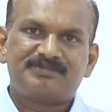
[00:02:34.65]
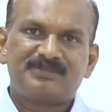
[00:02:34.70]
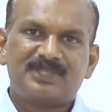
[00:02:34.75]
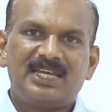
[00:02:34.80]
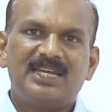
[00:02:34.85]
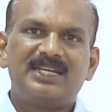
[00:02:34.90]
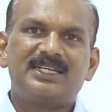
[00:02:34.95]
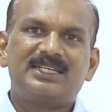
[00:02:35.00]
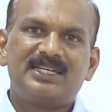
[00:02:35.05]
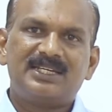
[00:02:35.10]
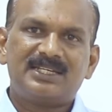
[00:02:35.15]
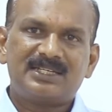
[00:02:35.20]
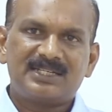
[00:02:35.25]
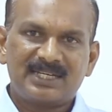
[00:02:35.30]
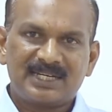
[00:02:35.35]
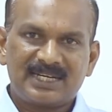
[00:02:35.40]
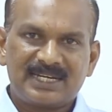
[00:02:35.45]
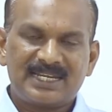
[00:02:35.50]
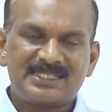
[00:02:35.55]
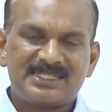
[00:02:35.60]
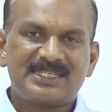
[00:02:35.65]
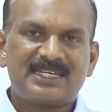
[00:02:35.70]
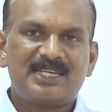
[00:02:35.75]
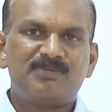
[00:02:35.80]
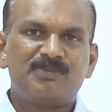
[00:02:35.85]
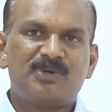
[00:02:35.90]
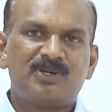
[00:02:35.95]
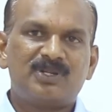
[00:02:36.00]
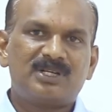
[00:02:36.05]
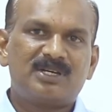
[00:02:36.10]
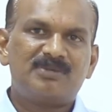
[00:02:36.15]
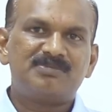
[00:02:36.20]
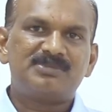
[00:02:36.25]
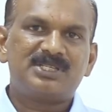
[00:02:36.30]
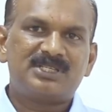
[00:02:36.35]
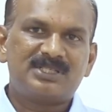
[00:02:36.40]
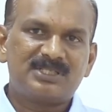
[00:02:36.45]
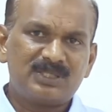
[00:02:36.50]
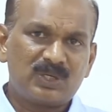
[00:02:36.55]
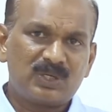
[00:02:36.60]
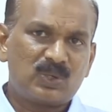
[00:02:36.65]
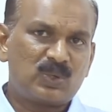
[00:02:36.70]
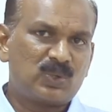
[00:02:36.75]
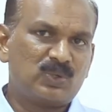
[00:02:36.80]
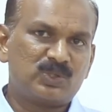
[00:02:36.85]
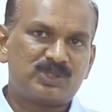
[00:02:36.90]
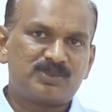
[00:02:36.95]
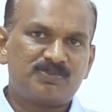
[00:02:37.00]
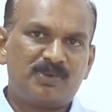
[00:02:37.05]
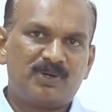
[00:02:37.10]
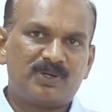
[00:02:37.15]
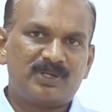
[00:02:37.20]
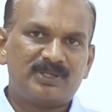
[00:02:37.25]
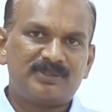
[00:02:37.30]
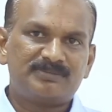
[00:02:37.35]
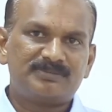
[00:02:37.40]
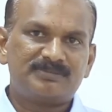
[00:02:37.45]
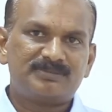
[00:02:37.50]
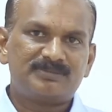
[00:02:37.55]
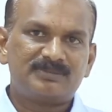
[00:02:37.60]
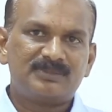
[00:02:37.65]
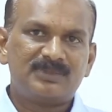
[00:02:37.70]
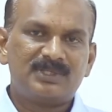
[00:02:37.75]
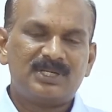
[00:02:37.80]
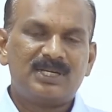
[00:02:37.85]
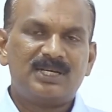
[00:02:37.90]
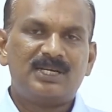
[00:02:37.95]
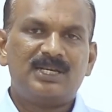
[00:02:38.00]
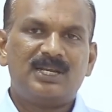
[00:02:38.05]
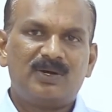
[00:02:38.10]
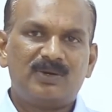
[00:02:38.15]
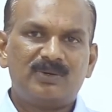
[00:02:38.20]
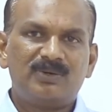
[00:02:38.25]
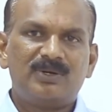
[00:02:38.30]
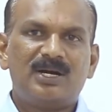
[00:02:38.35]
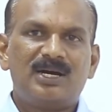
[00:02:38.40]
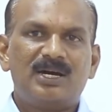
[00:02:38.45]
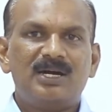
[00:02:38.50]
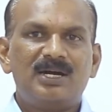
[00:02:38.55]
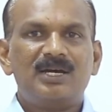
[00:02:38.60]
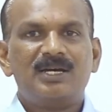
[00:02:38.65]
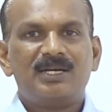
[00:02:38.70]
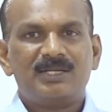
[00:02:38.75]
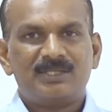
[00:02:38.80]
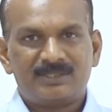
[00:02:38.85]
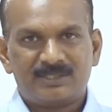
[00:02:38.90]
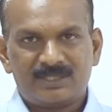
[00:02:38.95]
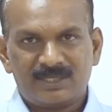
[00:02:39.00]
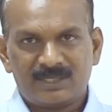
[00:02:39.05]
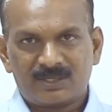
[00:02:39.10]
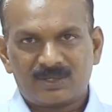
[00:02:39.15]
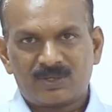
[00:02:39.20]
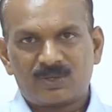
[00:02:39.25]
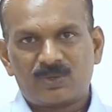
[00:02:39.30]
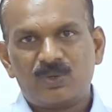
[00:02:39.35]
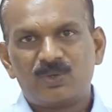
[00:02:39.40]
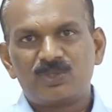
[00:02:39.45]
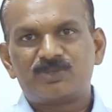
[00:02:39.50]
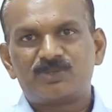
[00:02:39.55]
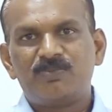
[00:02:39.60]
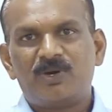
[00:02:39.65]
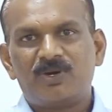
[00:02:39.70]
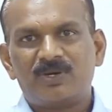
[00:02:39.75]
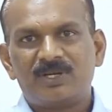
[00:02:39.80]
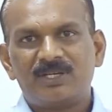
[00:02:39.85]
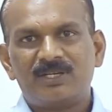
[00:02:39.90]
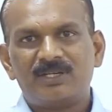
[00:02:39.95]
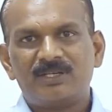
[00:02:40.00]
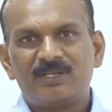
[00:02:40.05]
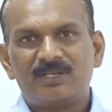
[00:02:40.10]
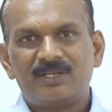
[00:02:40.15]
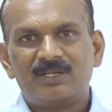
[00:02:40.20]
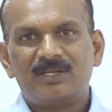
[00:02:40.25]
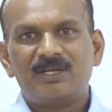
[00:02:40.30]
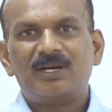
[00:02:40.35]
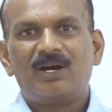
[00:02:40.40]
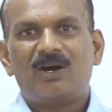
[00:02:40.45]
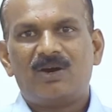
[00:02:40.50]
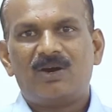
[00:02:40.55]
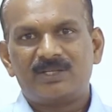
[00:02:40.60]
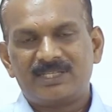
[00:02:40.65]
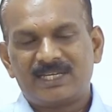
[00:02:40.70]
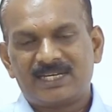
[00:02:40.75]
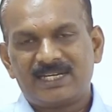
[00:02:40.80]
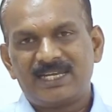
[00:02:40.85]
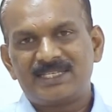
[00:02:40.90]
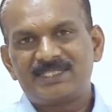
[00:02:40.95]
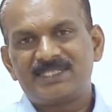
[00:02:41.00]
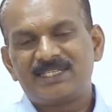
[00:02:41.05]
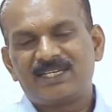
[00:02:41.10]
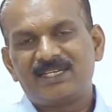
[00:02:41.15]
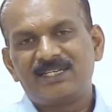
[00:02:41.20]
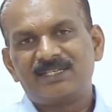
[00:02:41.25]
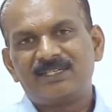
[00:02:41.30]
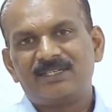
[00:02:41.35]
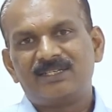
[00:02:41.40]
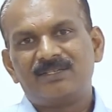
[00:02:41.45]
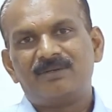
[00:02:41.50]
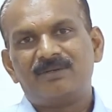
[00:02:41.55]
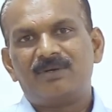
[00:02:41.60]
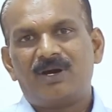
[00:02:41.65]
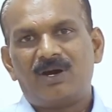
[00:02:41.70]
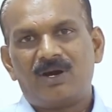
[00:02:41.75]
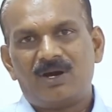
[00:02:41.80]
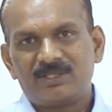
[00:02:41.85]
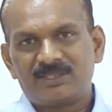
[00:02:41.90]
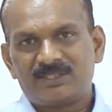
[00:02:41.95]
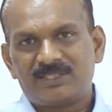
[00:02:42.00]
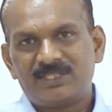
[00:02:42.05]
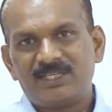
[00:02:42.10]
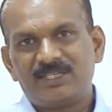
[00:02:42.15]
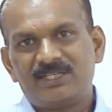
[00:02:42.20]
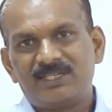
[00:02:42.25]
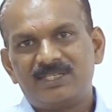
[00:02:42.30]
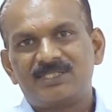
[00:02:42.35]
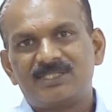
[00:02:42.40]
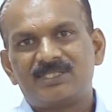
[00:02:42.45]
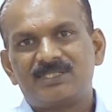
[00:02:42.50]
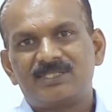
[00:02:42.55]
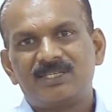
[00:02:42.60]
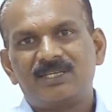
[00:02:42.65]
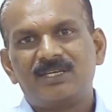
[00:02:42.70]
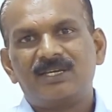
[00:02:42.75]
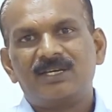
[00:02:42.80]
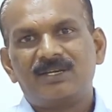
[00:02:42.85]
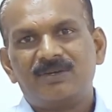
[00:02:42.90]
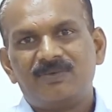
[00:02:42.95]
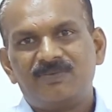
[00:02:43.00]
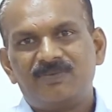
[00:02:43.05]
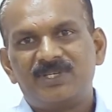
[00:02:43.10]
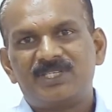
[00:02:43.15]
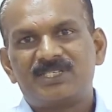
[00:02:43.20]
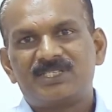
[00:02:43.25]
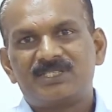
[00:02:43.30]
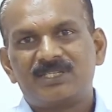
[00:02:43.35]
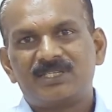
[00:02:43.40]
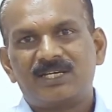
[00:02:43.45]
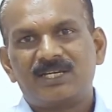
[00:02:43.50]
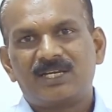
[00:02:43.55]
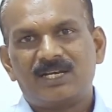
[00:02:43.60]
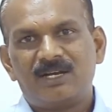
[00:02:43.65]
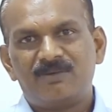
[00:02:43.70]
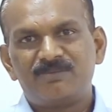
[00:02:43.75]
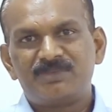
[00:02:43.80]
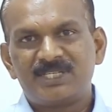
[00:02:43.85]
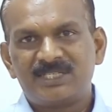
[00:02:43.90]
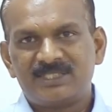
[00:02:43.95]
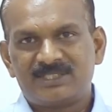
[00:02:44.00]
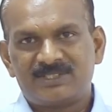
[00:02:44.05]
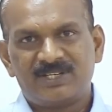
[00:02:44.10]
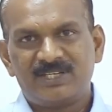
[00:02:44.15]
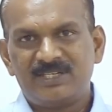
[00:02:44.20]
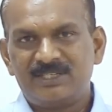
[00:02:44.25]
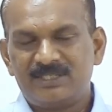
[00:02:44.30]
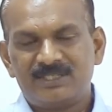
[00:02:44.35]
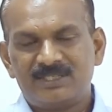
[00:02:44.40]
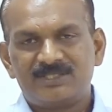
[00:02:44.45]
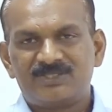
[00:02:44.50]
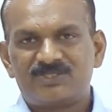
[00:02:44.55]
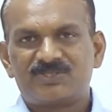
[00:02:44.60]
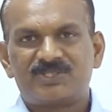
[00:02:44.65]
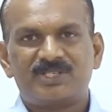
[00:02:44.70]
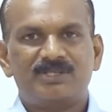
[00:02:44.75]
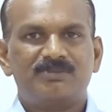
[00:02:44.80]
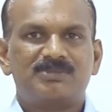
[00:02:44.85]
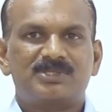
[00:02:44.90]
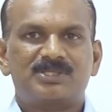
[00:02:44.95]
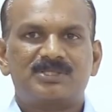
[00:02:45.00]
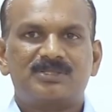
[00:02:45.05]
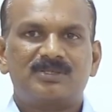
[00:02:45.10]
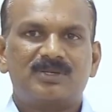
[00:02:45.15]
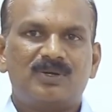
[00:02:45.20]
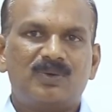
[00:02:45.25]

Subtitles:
Entire classical model comes under closed model. Now, the closed model or the classical theories which comes in three streams.